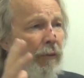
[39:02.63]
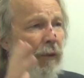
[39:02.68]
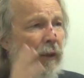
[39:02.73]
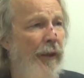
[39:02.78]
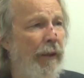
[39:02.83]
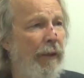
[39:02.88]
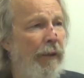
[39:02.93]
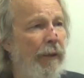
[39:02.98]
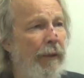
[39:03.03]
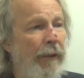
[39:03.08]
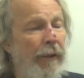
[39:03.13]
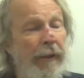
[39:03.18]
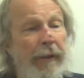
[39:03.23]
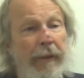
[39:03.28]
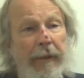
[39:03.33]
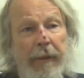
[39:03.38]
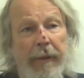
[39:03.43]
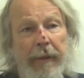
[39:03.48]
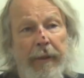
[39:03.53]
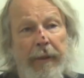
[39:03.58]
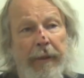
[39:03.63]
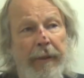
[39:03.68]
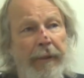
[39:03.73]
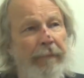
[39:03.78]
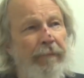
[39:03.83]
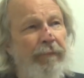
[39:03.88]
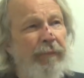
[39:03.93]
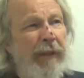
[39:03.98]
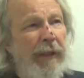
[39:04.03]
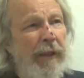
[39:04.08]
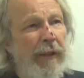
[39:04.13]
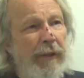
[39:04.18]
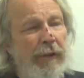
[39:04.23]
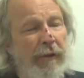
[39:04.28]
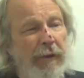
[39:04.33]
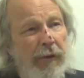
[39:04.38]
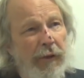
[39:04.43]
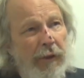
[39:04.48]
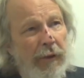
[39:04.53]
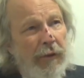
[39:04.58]
Right. Uh,
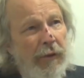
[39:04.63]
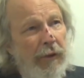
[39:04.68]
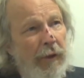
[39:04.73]
so, so,